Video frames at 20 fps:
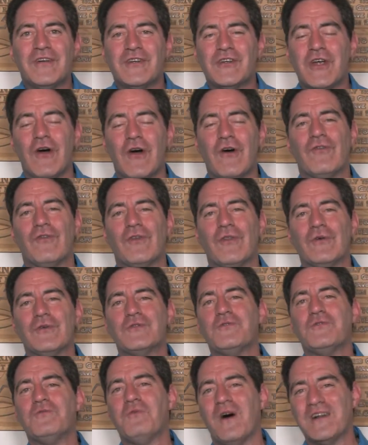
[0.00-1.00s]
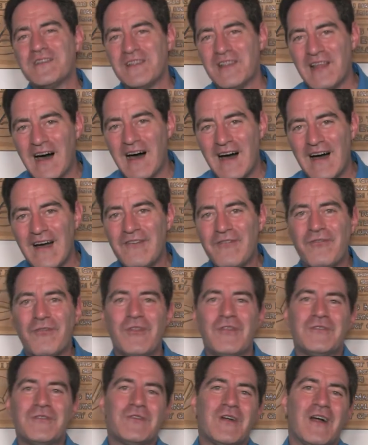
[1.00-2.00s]
show for those who watch live
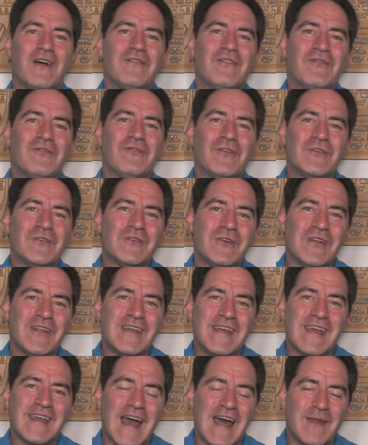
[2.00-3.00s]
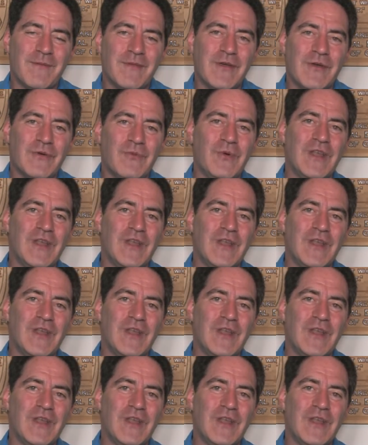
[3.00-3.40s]
for the Striving for Eternity Academy.